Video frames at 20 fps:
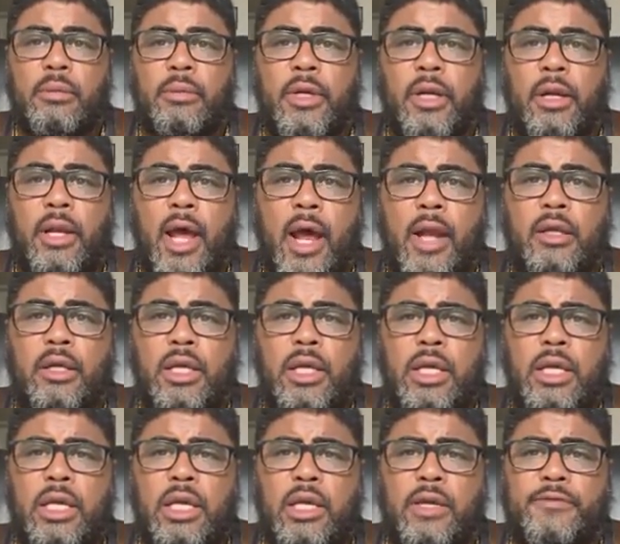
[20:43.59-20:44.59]
But a lot of
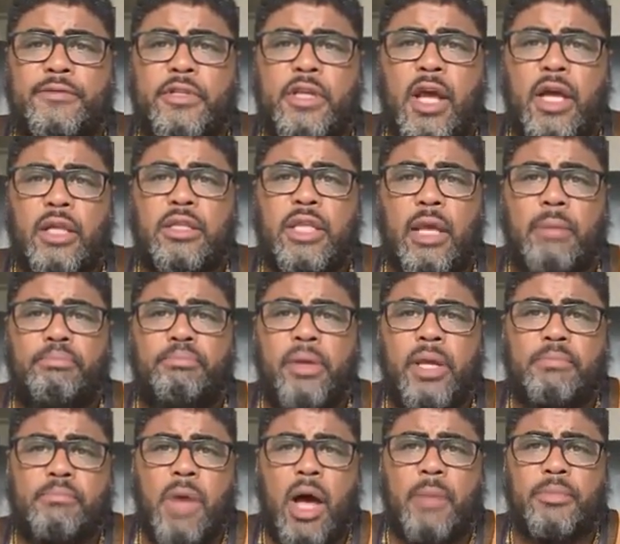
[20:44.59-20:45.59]
Eves got that
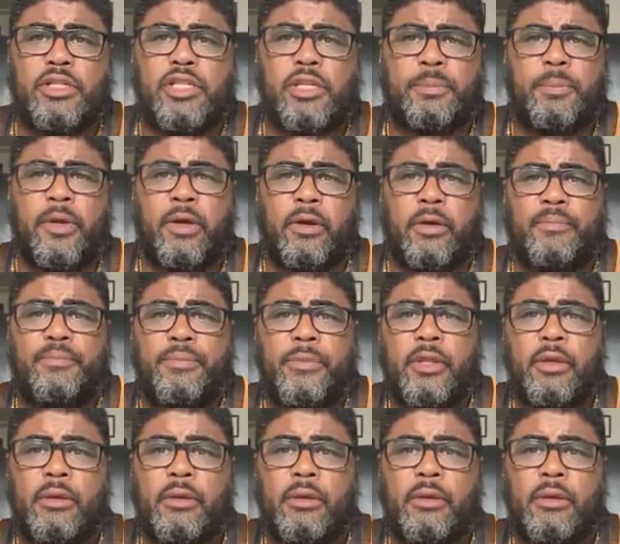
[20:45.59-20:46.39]
big mama spirit.